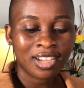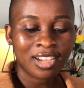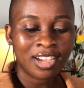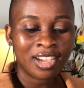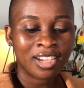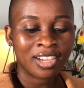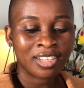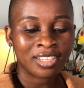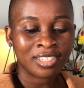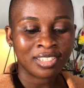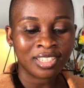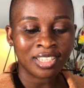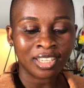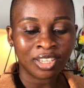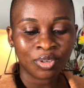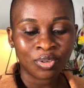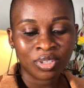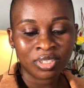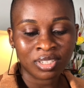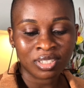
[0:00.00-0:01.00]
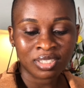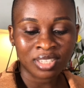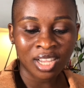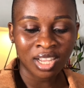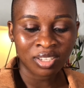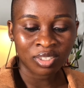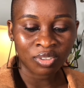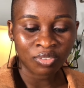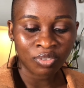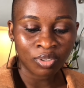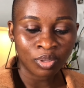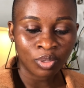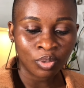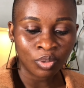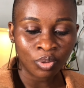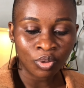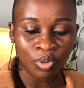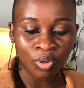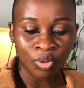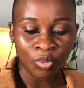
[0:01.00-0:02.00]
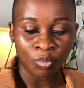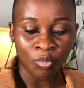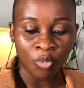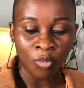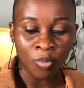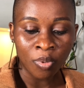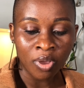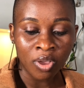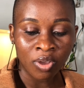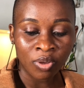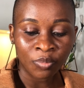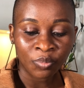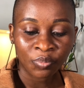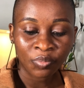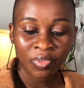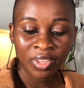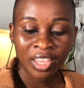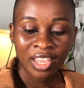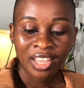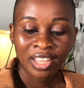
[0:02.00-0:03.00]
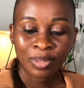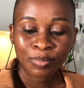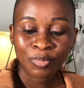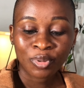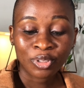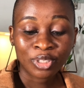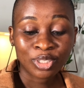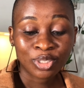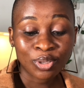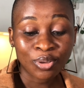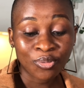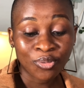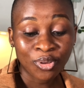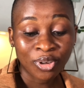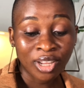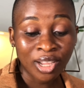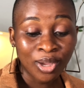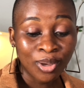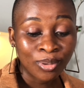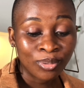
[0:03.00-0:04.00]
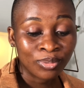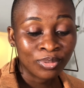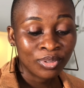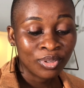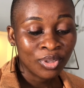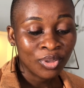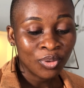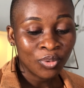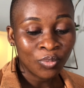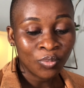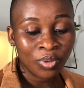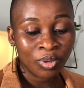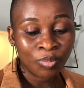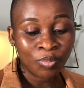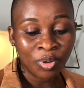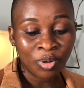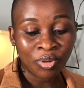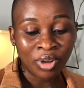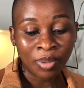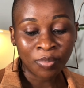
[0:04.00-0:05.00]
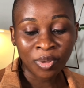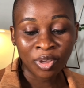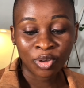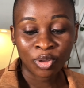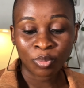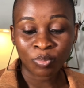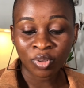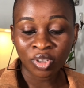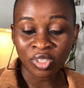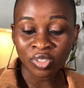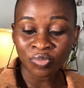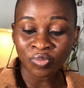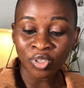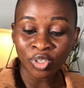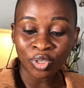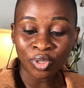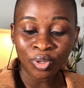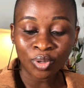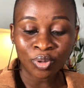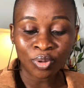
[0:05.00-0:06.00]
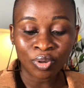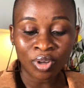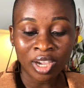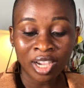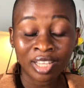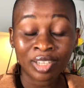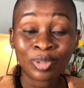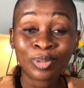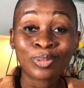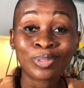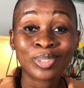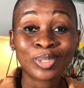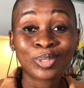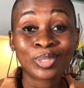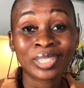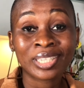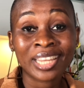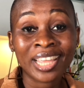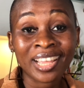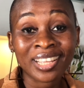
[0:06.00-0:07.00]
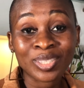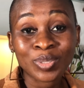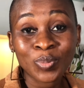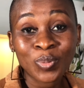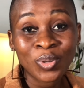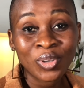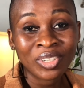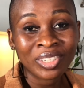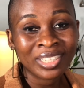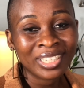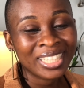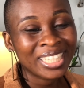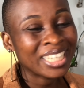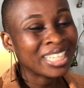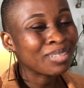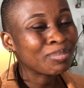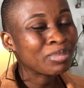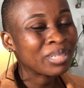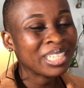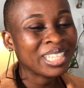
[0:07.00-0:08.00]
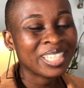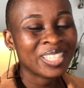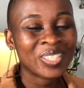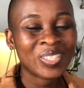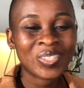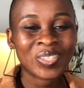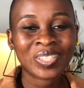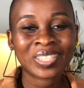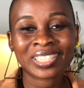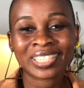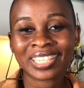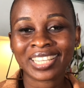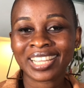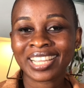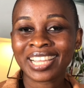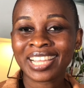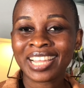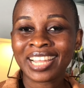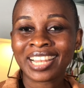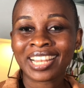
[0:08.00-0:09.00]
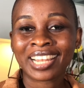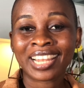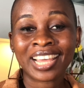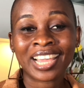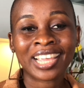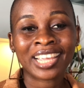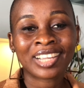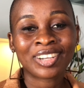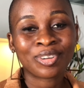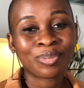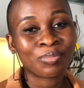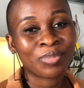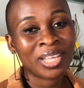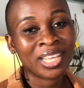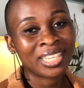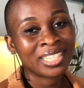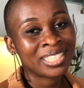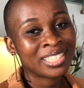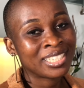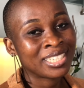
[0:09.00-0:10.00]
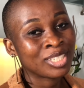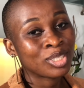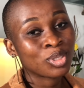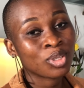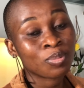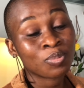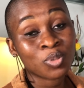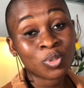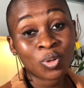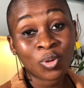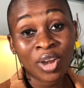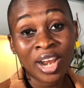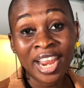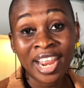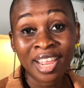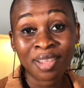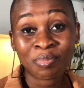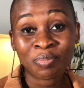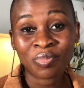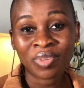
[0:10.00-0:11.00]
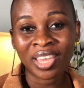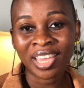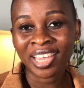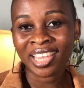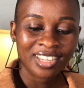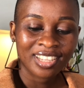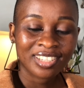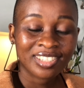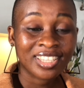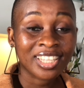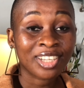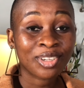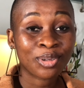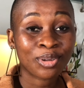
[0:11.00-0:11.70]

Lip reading: and increase the size of your logo on mobile. But so for now, we'll be wrapping up this video, and until the next one, please just like, comment, subscribe, and stick